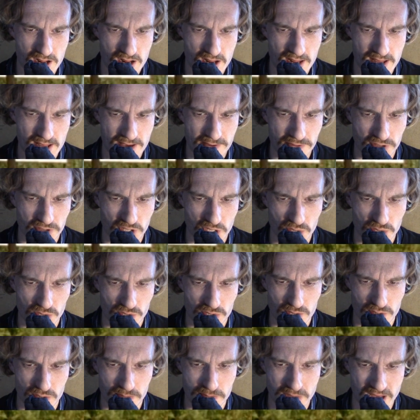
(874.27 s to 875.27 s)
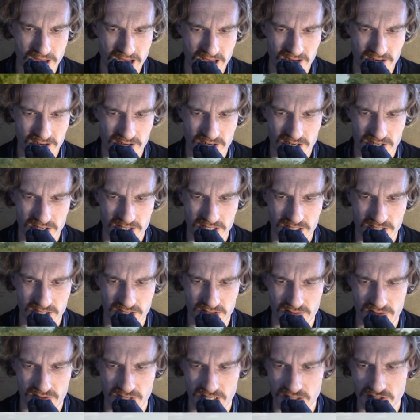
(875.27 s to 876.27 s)
Left goes to Panda here
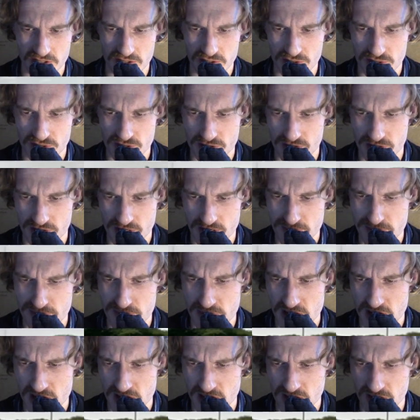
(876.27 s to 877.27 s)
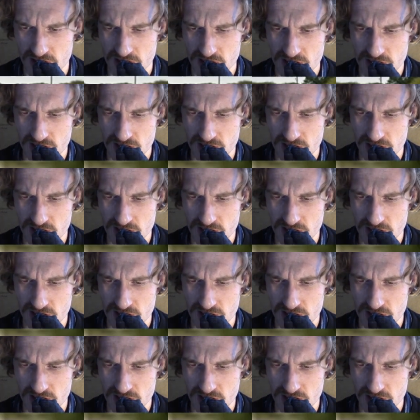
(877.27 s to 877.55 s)
and right goes to Zambia.